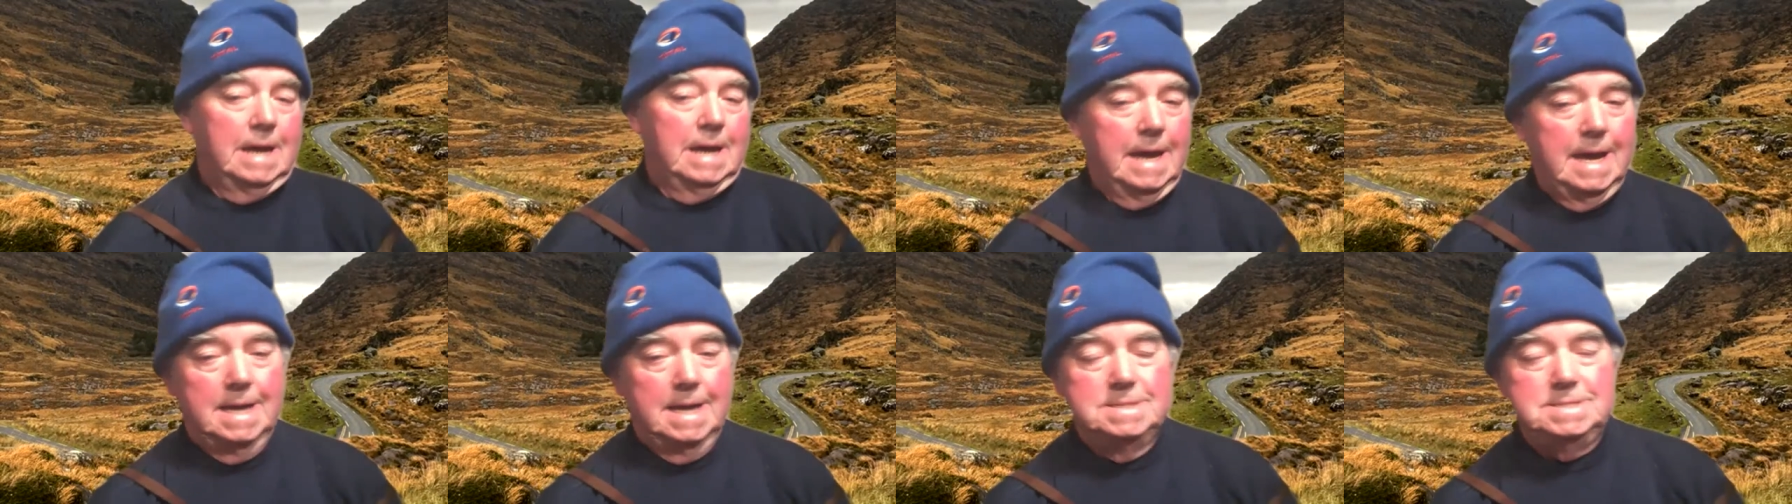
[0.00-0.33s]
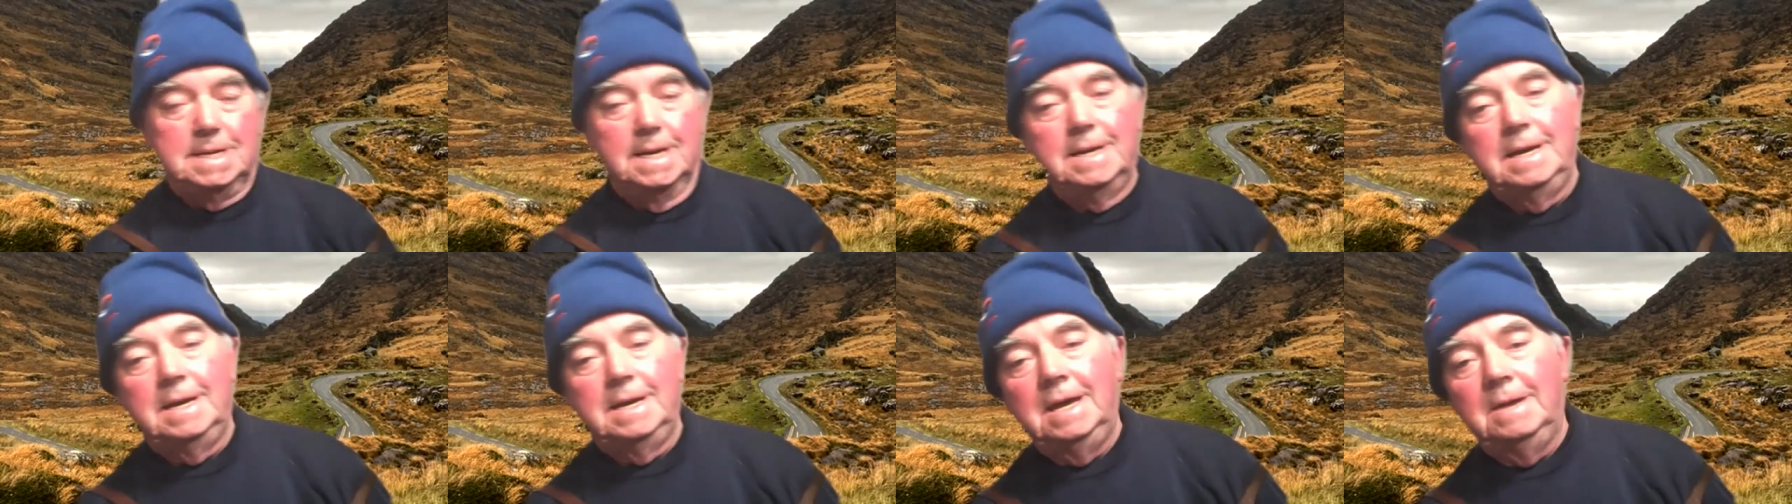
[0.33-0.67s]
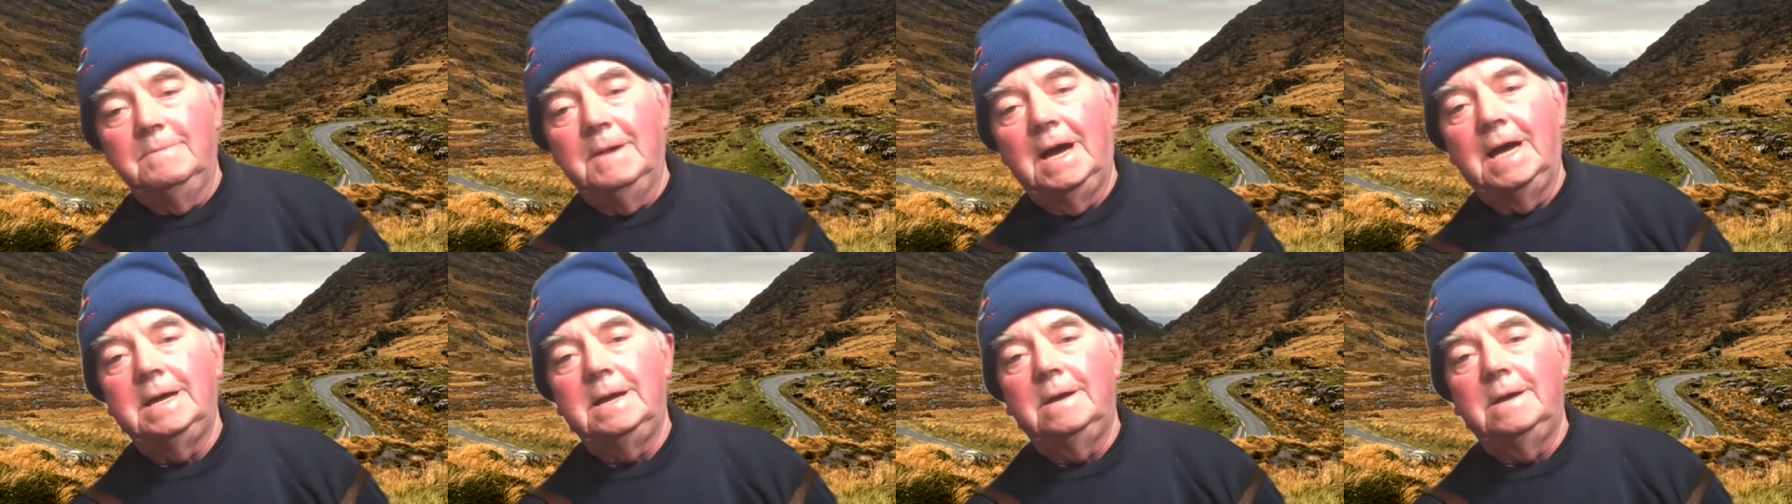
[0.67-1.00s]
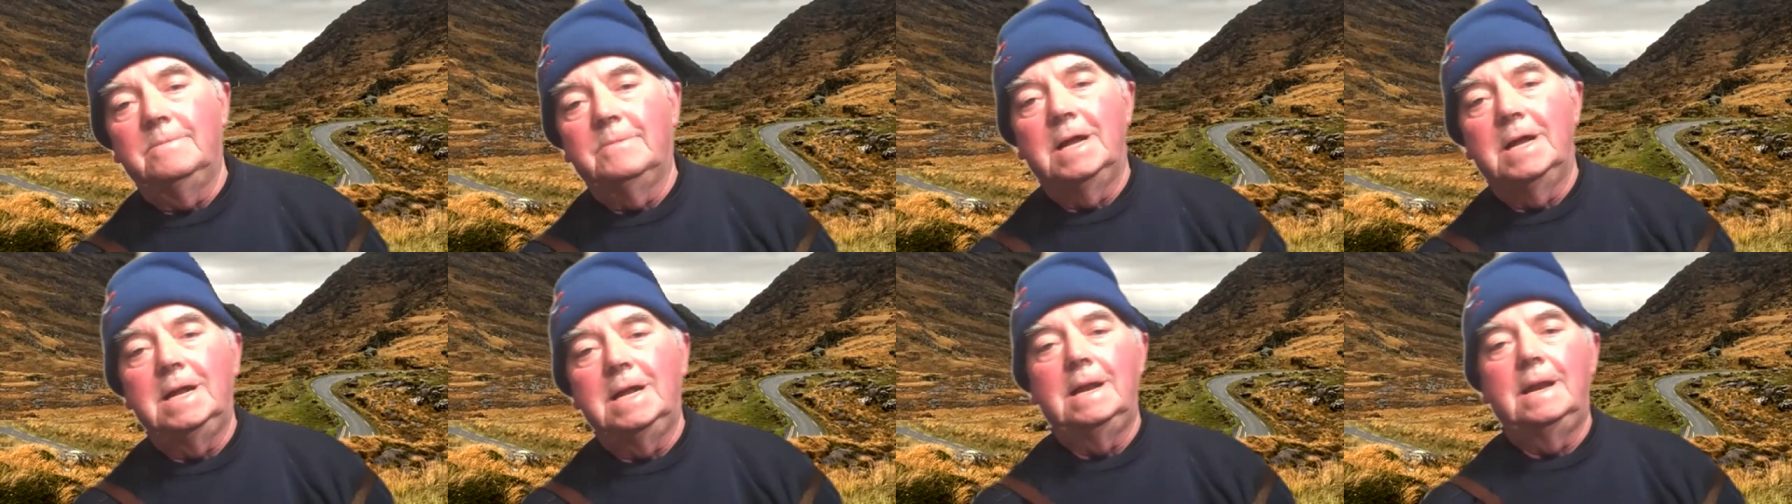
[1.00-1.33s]
a time I
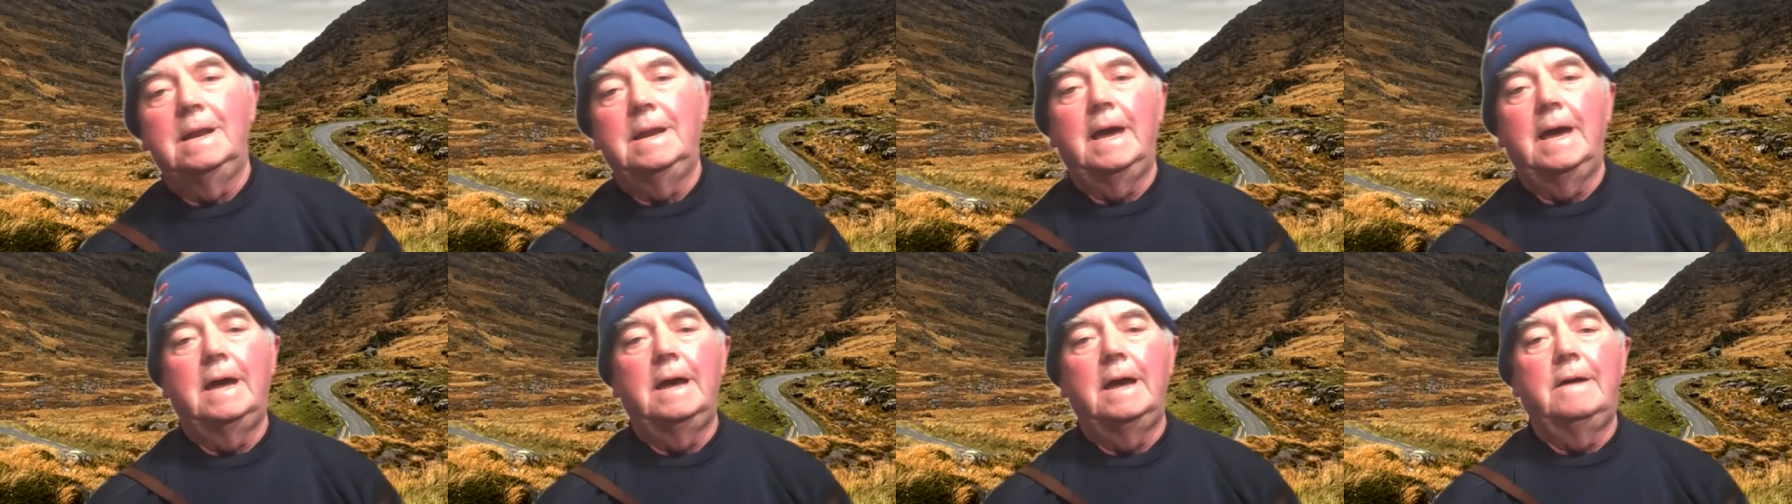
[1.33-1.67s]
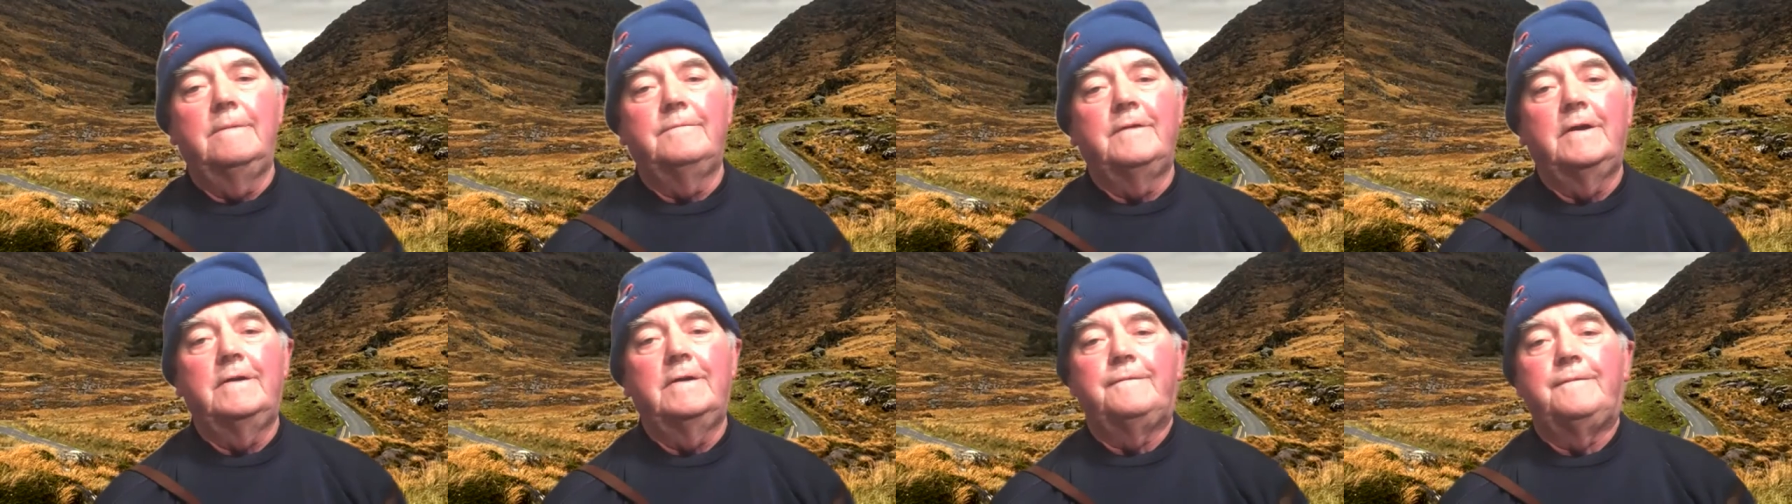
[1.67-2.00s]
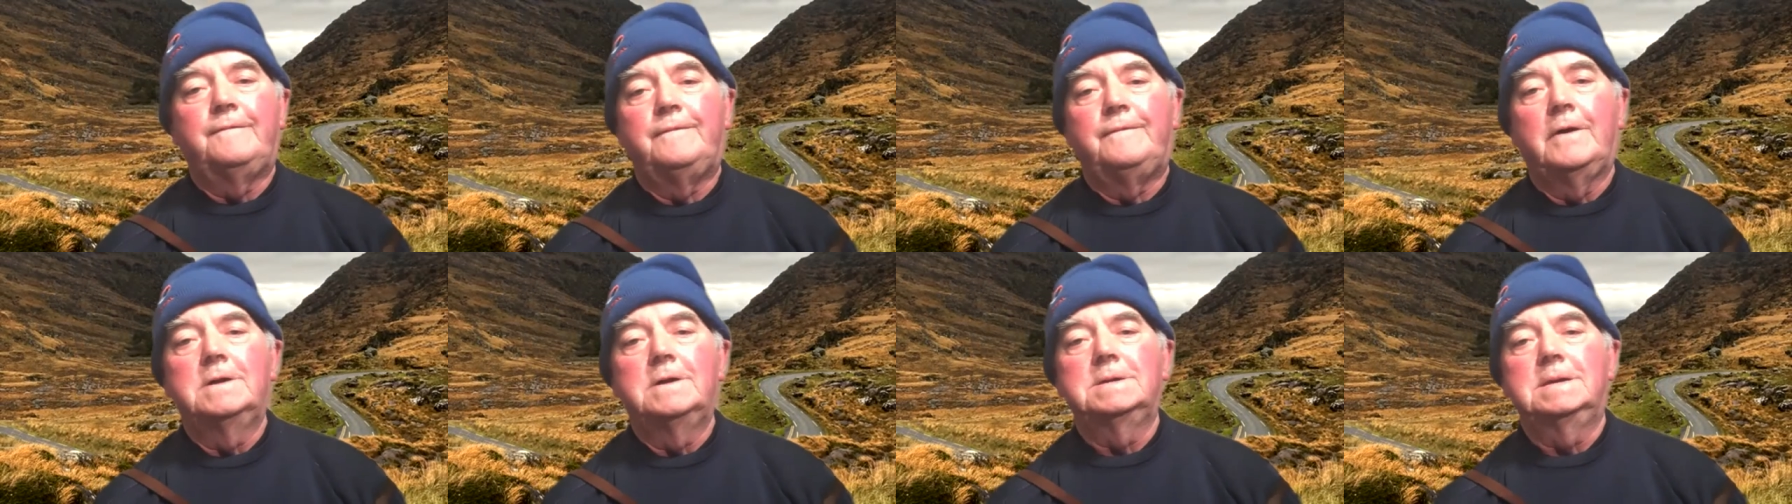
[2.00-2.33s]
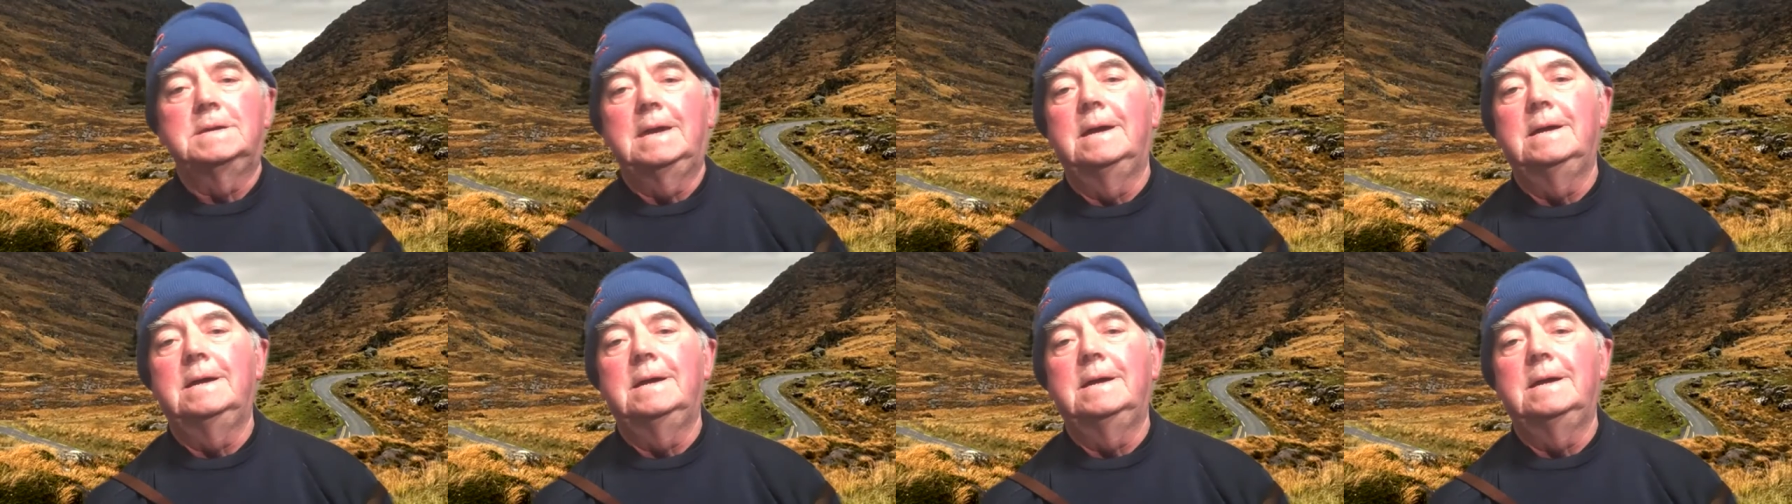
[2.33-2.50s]
will